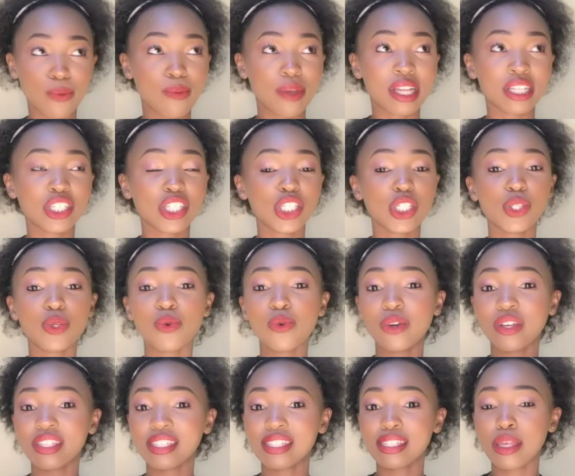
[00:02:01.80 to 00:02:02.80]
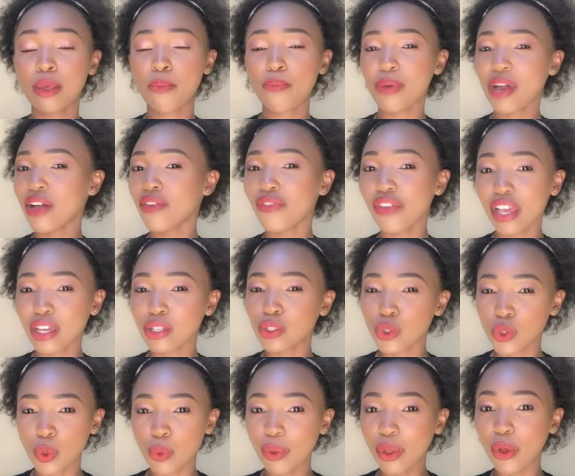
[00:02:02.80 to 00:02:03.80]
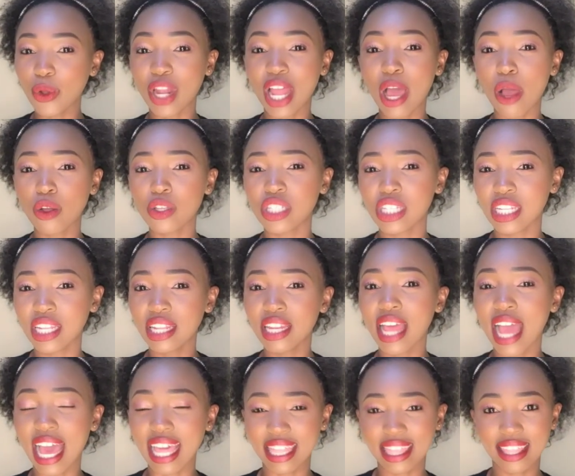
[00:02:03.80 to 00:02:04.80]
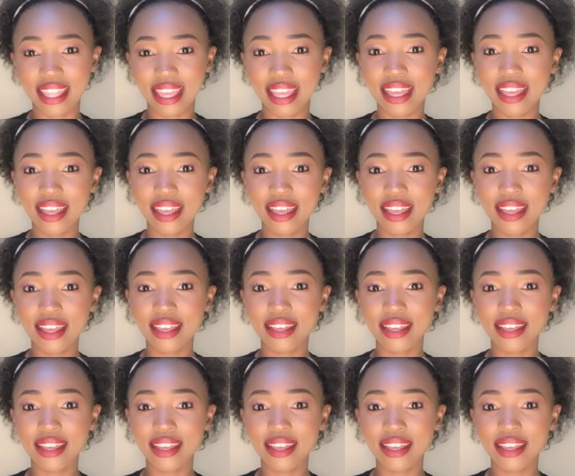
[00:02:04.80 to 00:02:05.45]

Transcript: much. She was perfect to me on how she did her thing.